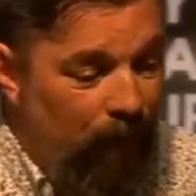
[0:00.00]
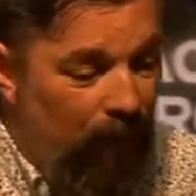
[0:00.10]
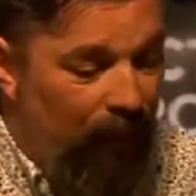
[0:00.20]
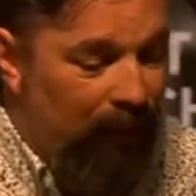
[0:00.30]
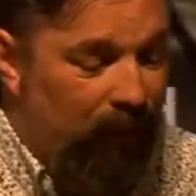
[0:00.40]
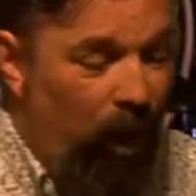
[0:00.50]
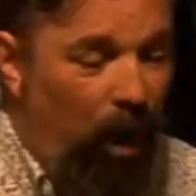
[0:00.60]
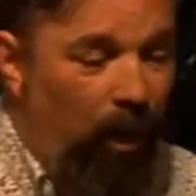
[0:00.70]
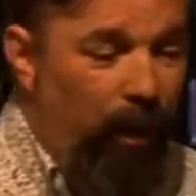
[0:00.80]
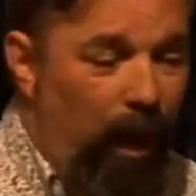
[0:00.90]
And it's
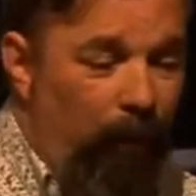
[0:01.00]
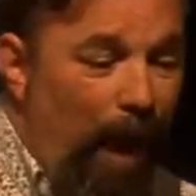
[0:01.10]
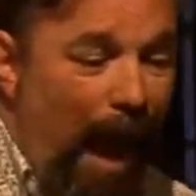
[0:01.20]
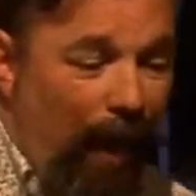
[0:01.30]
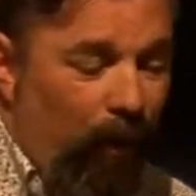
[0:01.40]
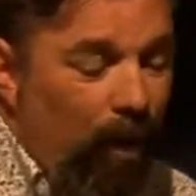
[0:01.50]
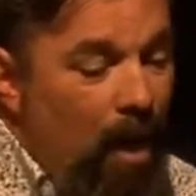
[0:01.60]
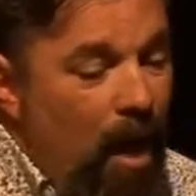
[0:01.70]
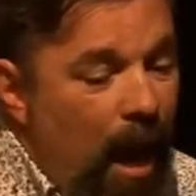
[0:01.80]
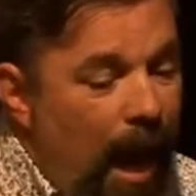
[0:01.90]
called Rattle.
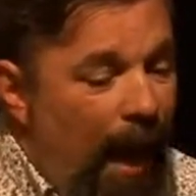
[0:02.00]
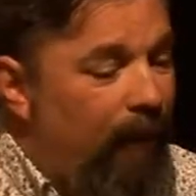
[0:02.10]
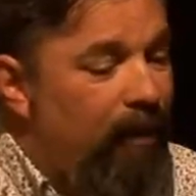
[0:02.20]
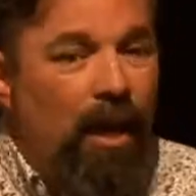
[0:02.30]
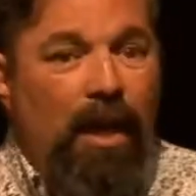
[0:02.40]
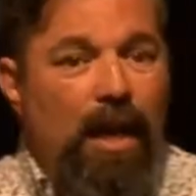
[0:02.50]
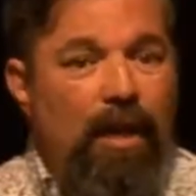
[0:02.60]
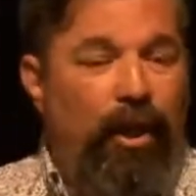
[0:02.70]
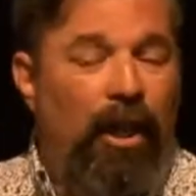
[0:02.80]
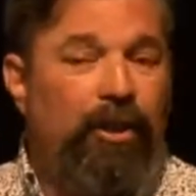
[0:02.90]
And
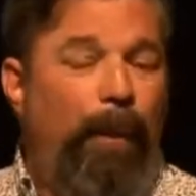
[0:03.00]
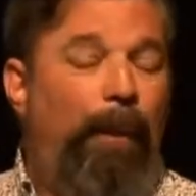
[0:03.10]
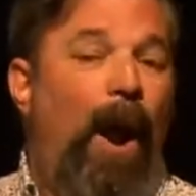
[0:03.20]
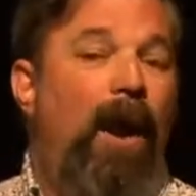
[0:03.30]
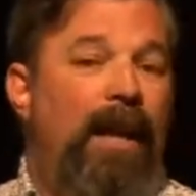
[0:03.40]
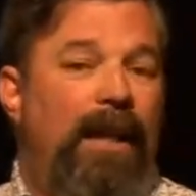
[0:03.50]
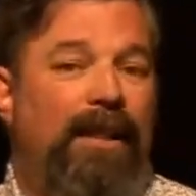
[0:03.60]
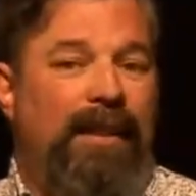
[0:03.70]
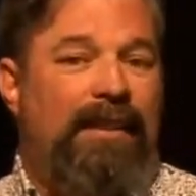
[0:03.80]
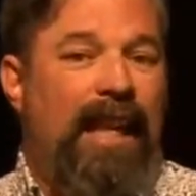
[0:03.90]
there's a part in it
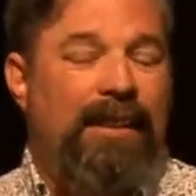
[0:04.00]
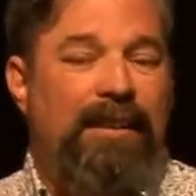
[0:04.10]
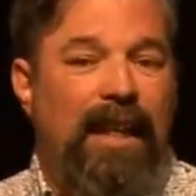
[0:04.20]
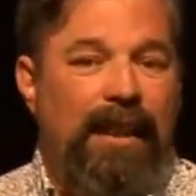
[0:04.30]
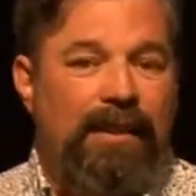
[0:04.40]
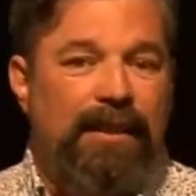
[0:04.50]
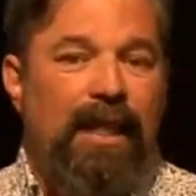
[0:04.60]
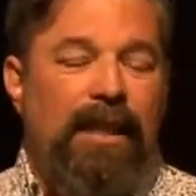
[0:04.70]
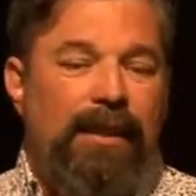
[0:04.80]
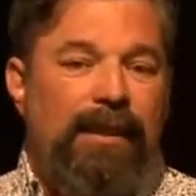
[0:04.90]
that says this:
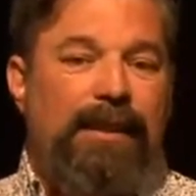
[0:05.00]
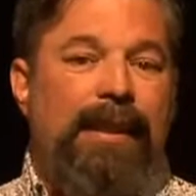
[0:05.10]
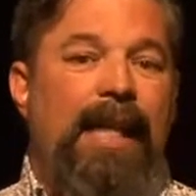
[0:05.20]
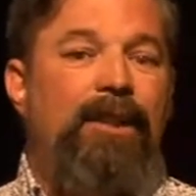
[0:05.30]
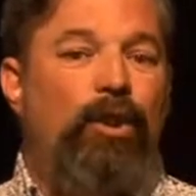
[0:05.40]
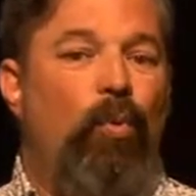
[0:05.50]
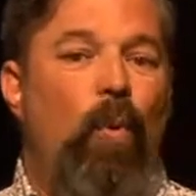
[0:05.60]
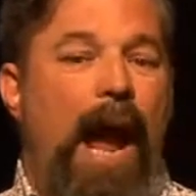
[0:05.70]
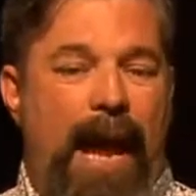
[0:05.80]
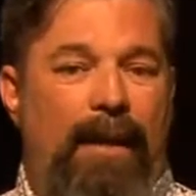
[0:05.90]
since
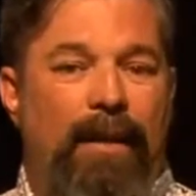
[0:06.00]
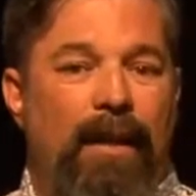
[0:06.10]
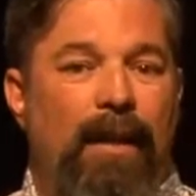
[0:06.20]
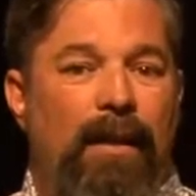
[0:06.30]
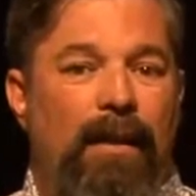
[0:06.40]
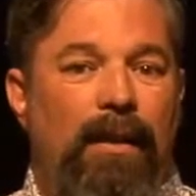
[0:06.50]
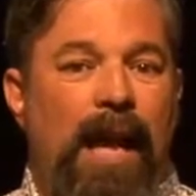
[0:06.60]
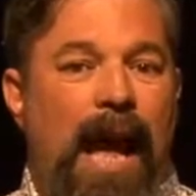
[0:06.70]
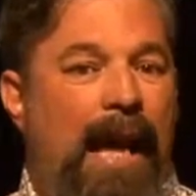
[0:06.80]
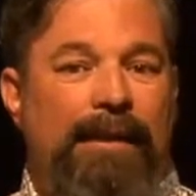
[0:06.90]
when
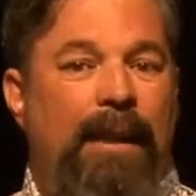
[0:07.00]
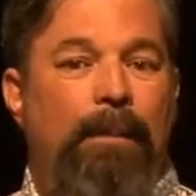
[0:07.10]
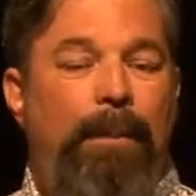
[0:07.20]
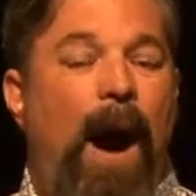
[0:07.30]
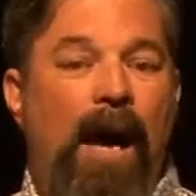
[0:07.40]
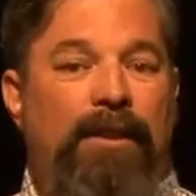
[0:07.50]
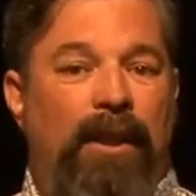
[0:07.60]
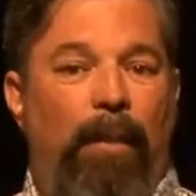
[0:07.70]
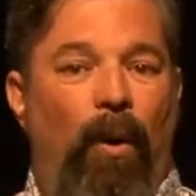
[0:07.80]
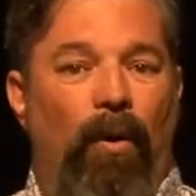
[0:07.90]
has
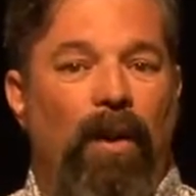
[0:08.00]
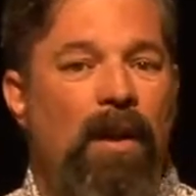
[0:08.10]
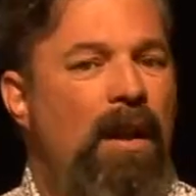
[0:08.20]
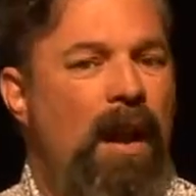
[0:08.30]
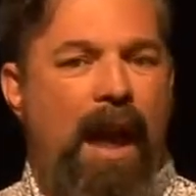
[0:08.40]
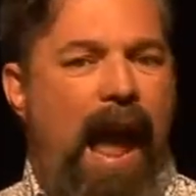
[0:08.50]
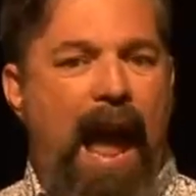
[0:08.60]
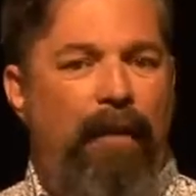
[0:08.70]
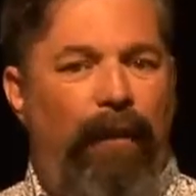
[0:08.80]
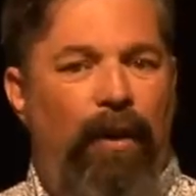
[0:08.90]
impossible
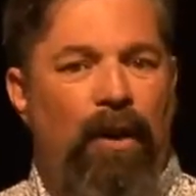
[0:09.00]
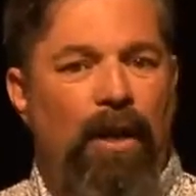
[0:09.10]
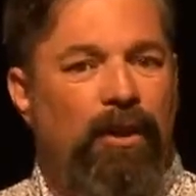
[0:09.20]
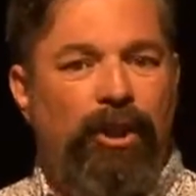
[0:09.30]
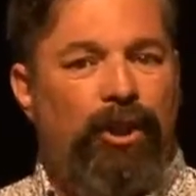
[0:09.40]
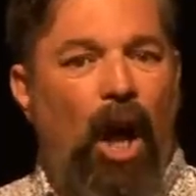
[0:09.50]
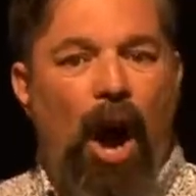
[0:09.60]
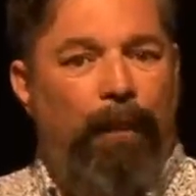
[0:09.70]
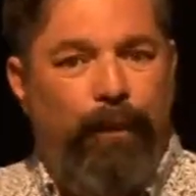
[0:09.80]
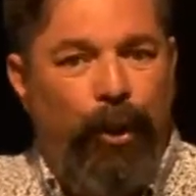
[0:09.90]
ever
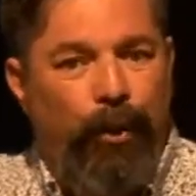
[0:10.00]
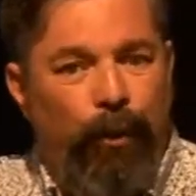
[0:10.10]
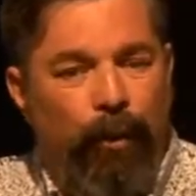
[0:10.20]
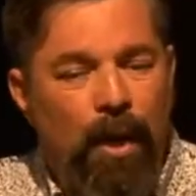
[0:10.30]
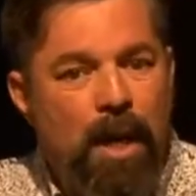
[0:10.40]
stopped you.